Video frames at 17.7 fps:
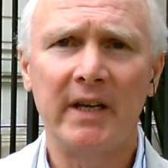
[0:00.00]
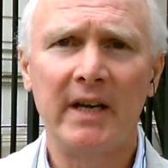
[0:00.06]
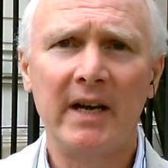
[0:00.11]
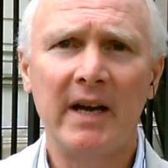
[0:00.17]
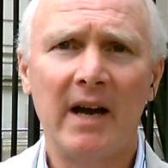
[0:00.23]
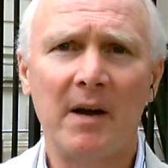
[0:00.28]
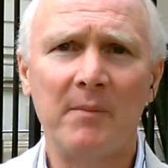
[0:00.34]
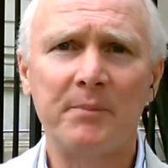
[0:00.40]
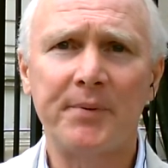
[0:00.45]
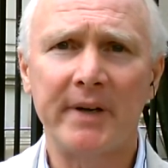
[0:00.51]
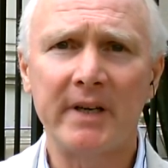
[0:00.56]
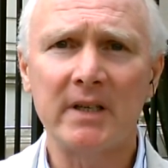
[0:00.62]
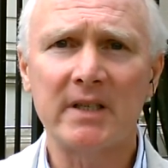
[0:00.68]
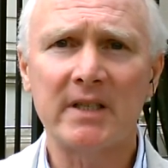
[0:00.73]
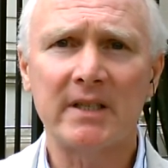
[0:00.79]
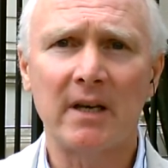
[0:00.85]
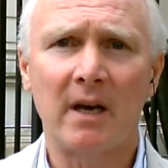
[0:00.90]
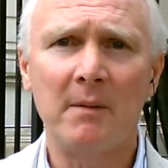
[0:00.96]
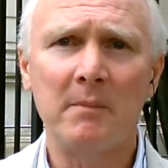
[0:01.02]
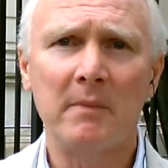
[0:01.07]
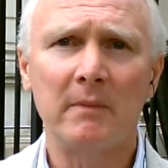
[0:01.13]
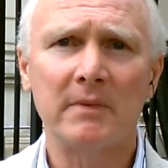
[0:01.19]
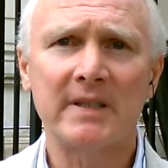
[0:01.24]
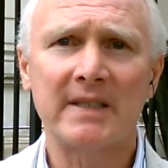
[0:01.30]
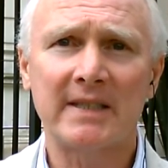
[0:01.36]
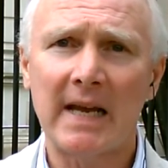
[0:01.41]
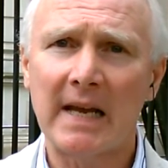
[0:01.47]
and bring some
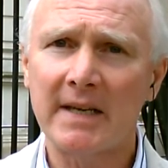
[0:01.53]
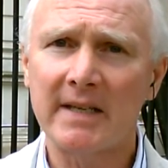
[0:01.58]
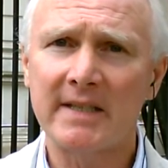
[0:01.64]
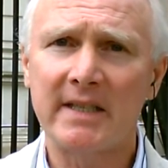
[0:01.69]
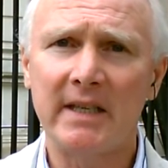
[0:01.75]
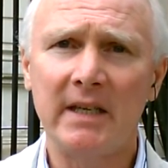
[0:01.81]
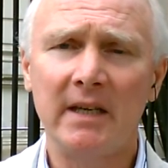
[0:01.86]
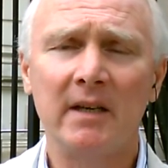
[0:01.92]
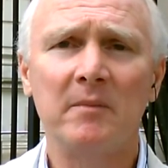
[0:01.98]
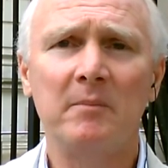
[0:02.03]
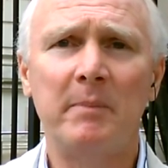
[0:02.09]
sanity